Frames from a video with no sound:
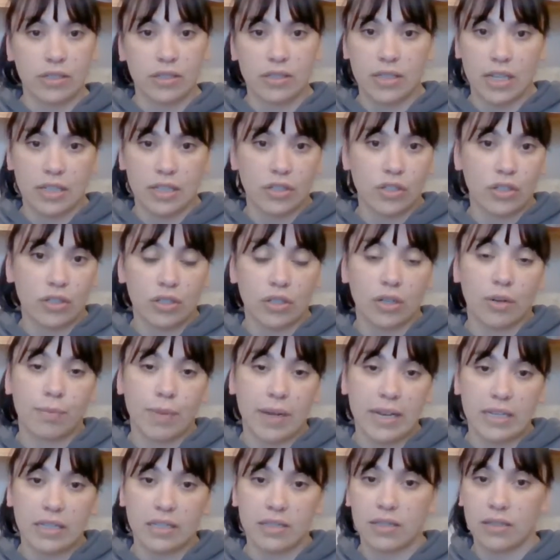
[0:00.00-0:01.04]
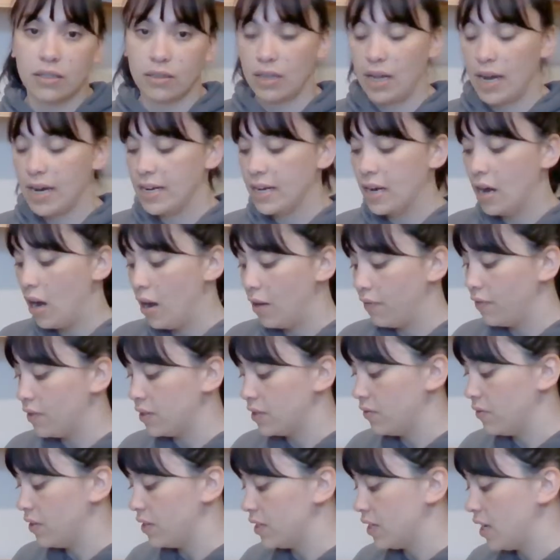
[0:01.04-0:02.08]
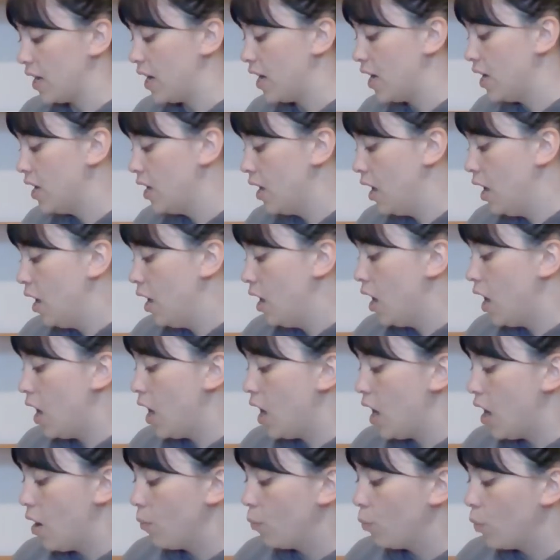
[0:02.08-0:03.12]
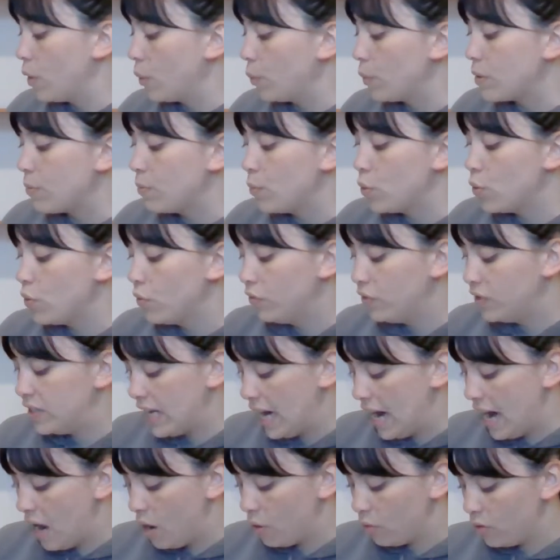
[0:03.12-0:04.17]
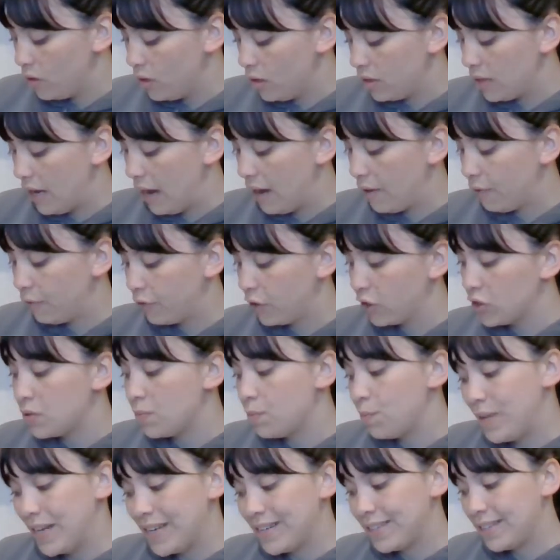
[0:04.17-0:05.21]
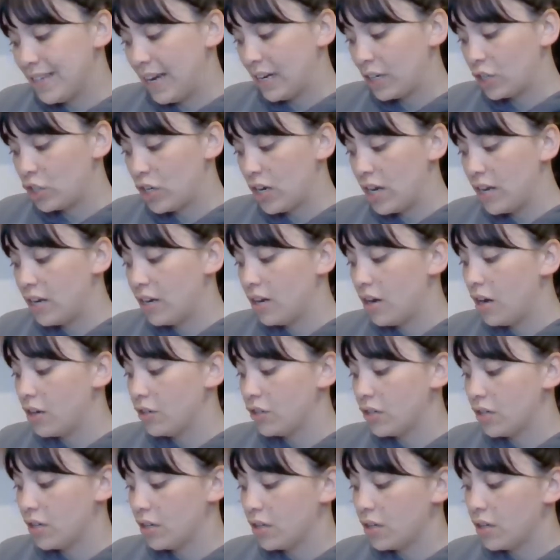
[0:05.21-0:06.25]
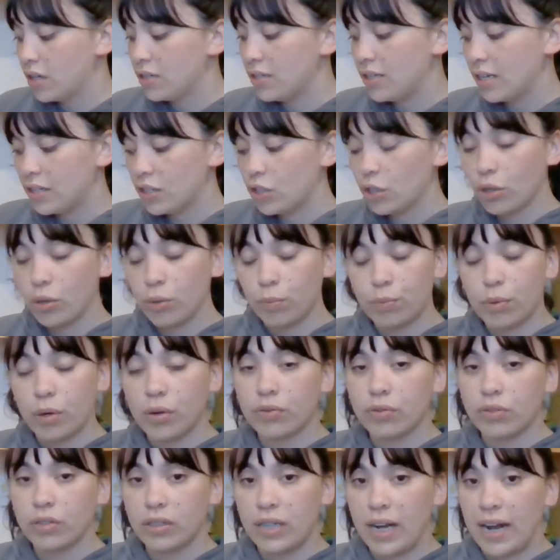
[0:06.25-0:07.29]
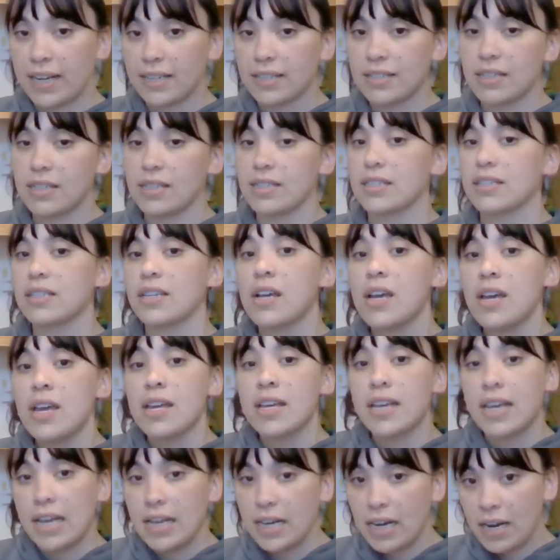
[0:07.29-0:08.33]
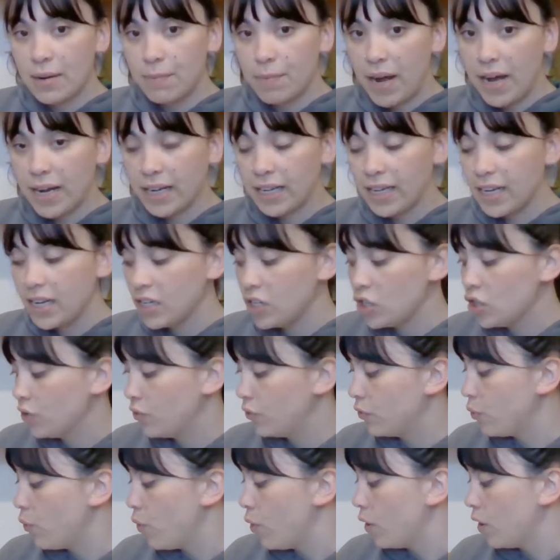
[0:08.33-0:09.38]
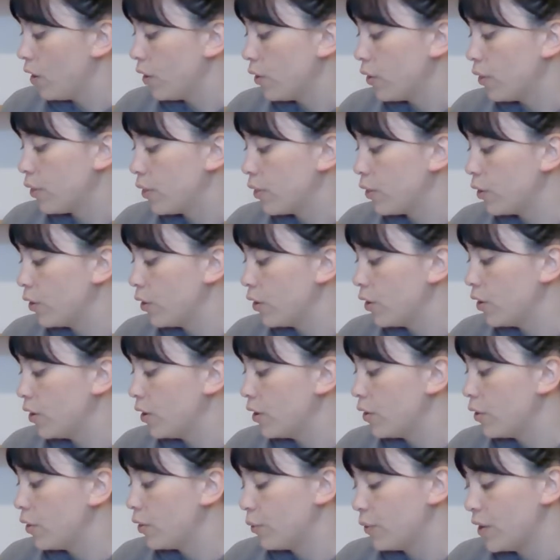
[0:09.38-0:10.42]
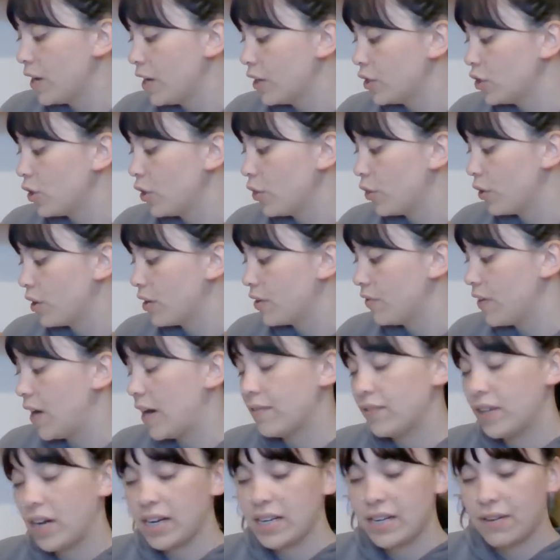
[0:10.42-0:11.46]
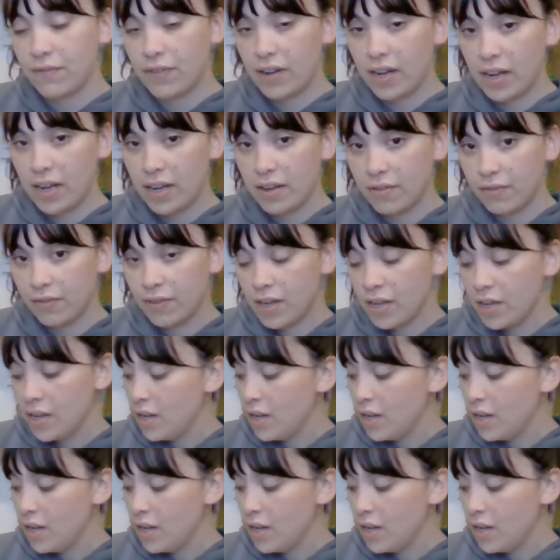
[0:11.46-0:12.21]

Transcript: That's just our baseline office visit. When we move down, that first big section under the dental prophylaxis canine package for $335.95,